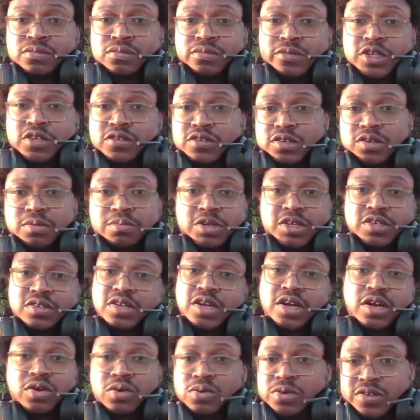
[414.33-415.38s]
something that's
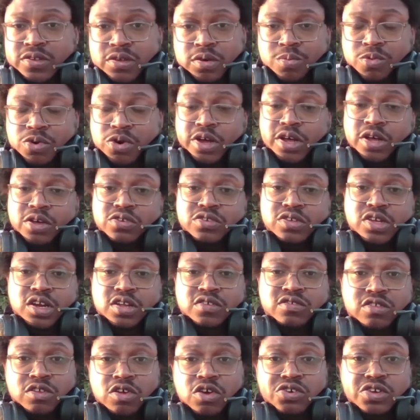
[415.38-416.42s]
not going somewhere else. And as
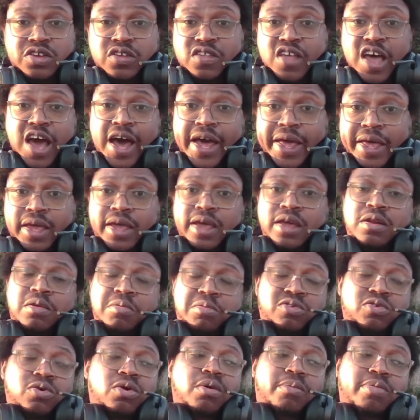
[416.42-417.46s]
long as I can
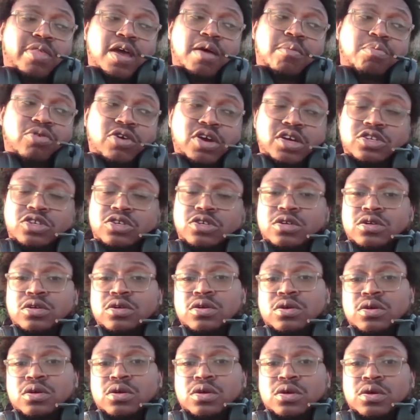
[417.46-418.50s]
absorb that pressure,
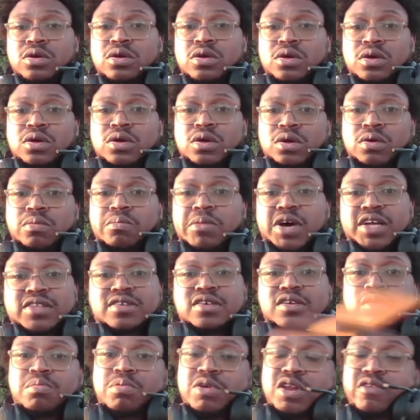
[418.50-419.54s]
my
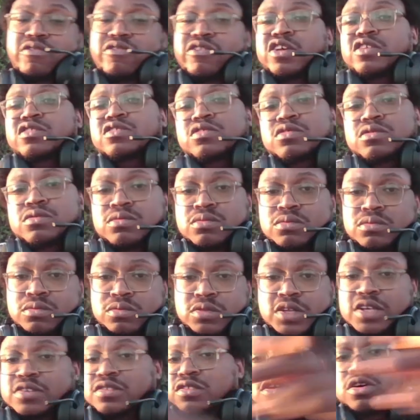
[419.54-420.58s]
team benefits.
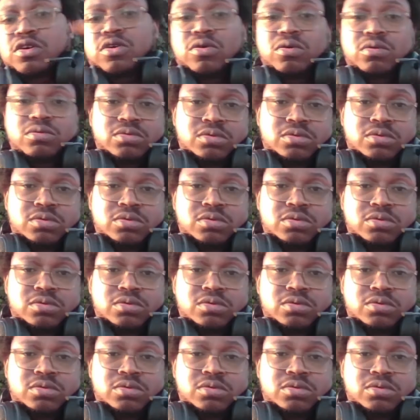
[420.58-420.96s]
That's the goal.